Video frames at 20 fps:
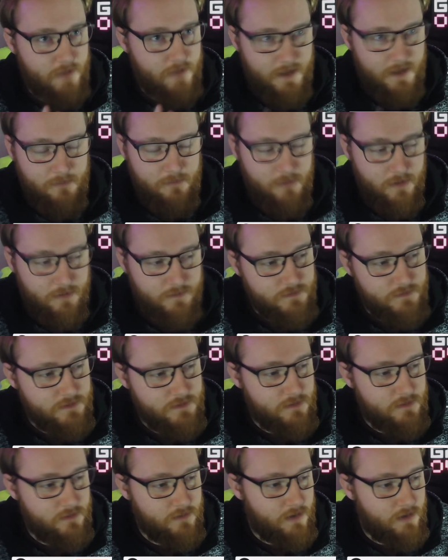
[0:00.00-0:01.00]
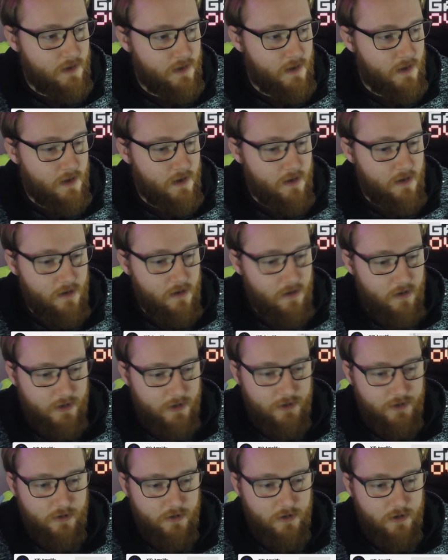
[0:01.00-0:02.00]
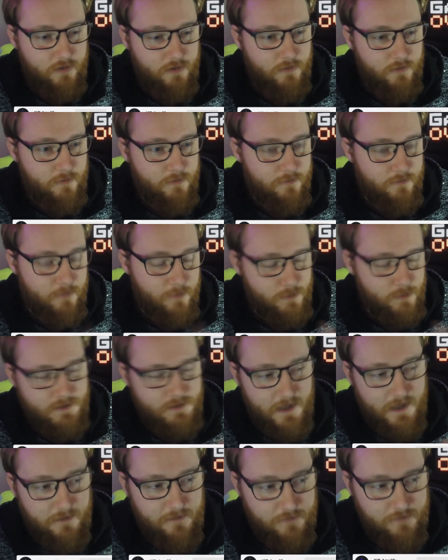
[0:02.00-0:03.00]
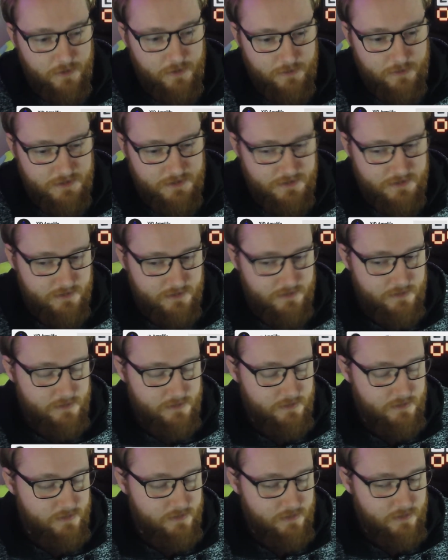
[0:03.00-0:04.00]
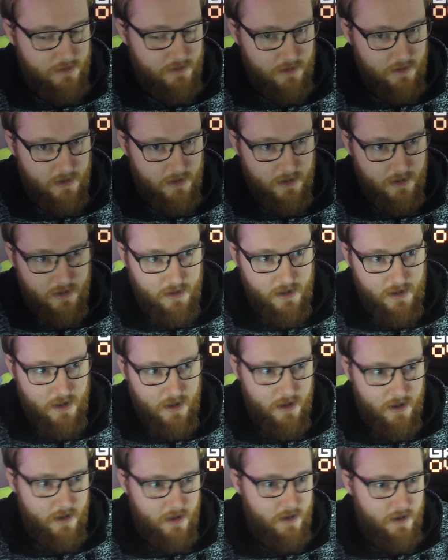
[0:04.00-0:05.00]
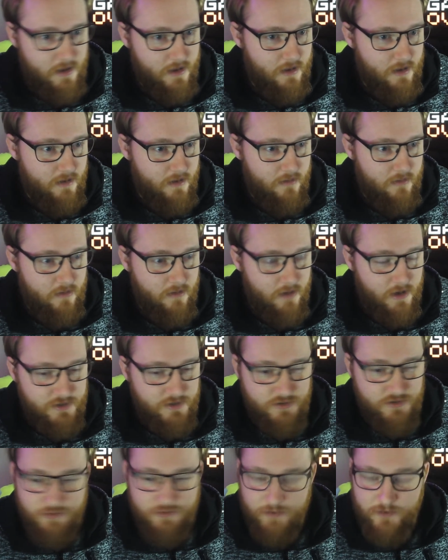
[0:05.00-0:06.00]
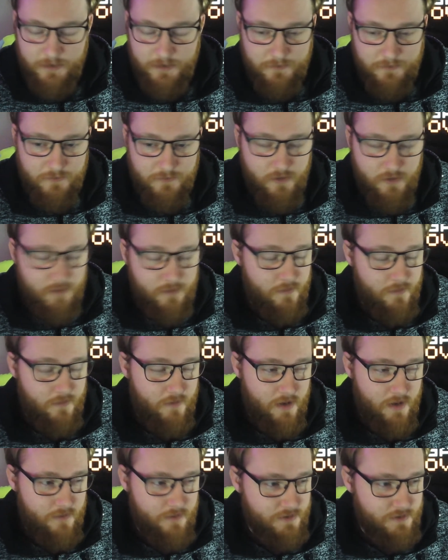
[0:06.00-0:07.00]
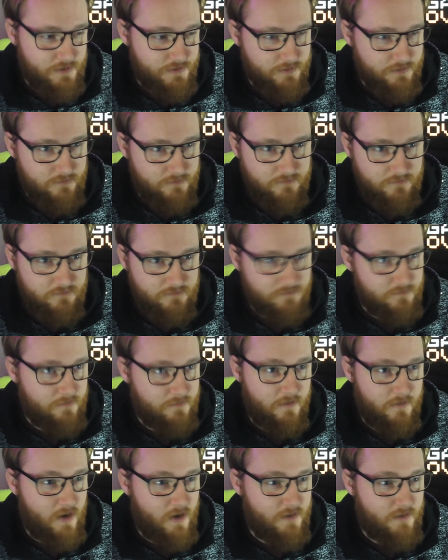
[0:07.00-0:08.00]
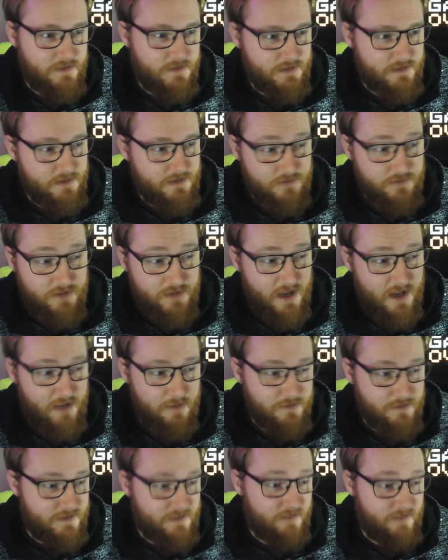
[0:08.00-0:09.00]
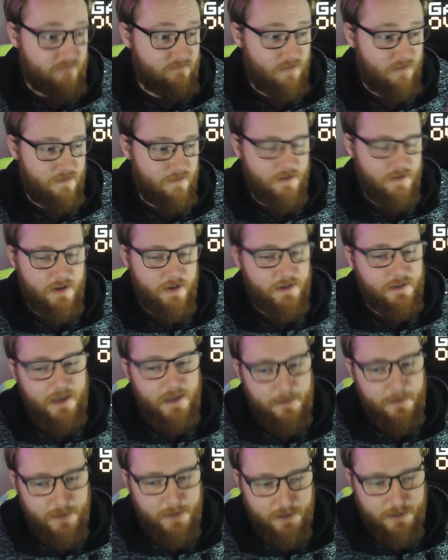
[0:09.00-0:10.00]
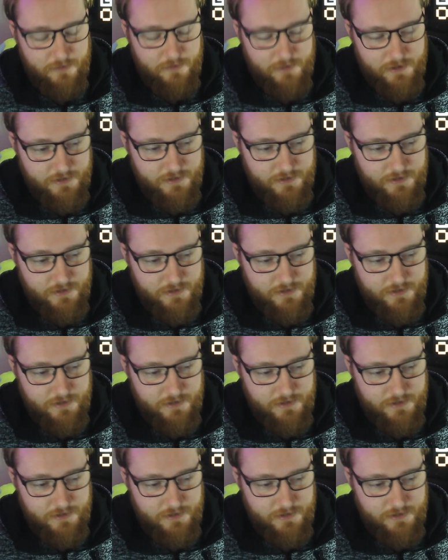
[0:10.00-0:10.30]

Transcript: months, I got 48 followers. I'd streamed for over 600 hours in a 30-day period.